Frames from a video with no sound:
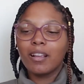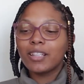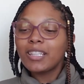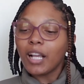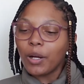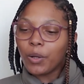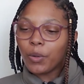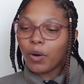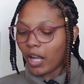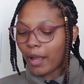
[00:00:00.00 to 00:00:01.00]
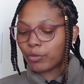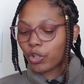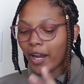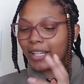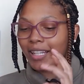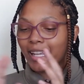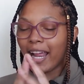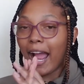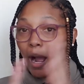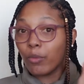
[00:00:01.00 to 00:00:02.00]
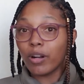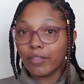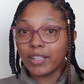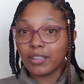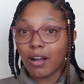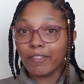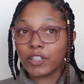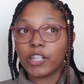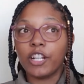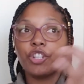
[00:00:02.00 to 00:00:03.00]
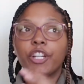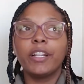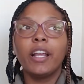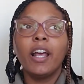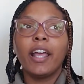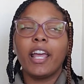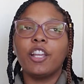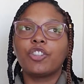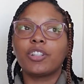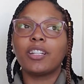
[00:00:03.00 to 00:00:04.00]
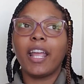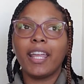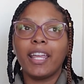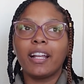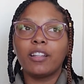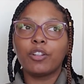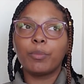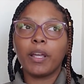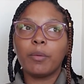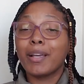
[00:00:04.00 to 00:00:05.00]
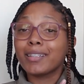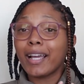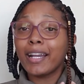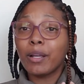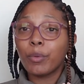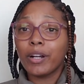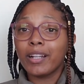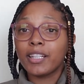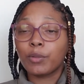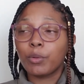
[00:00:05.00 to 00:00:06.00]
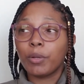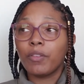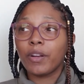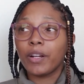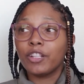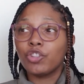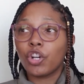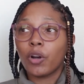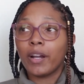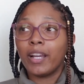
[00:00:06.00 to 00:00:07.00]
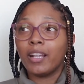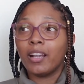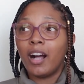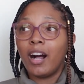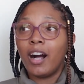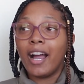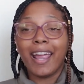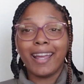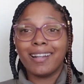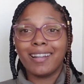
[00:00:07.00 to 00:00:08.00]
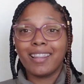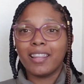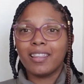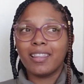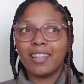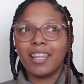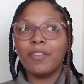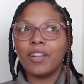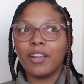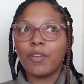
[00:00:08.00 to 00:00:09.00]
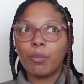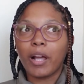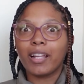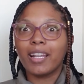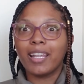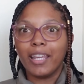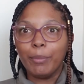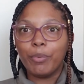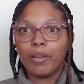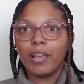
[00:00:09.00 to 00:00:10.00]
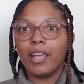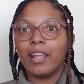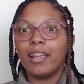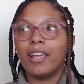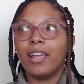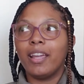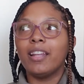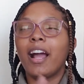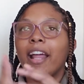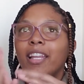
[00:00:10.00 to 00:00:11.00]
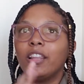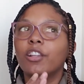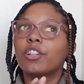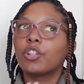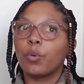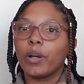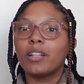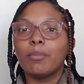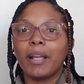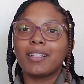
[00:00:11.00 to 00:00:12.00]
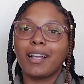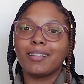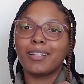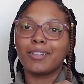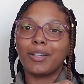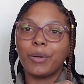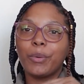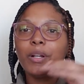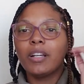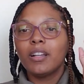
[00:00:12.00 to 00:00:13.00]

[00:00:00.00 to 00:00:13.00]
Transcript: So I'm trying to get out of this conversation. It's just taking a little bit because cutting it where it is would be very jarring. And even if I'm not gonna keep it in, I need this story to make sense. So,